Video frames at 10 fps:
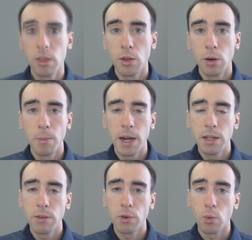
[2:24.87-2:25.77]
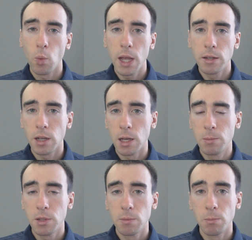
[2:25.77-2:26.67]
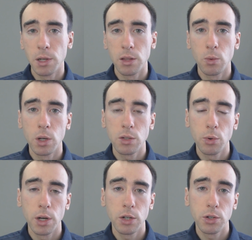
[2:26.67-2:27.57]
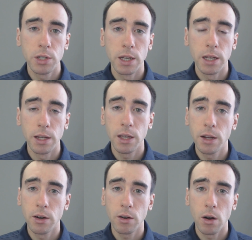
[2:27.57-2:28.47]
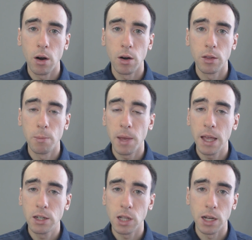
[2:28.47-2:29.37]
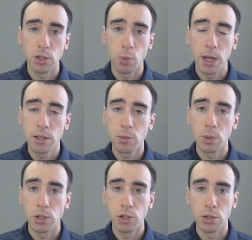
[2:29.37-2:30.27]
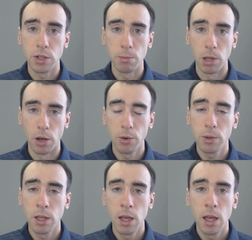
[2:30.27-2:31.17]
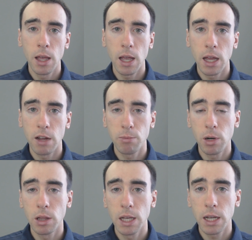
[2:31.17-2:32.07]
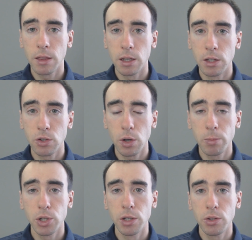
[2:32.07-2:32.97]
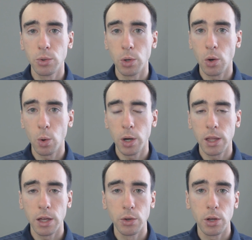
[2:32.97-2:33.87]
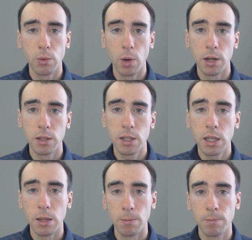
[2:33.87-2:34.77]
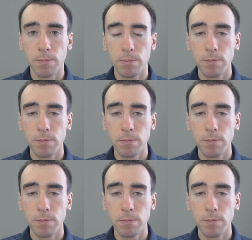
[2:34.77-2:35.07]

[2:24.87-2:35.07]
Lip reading: There are many different wait types, but the ones we're interested in here are the page latch waits, which you see below, and I've put a link in the description to a query that you can run to see them.